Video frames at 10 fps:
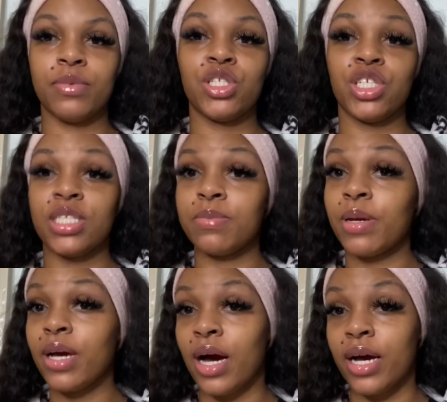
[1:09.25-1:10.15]
just
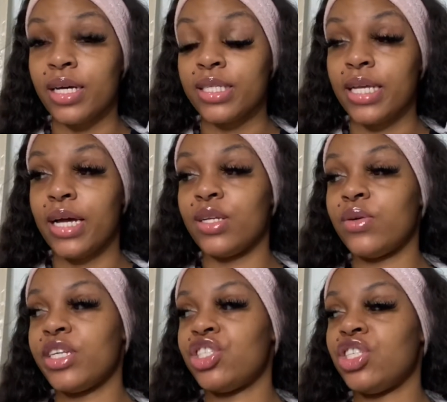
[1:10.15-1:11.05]
because I know
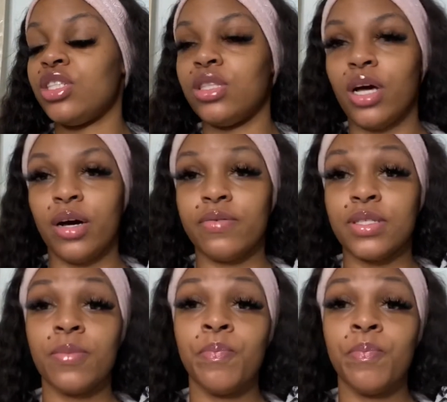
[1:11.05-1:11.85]
that she loves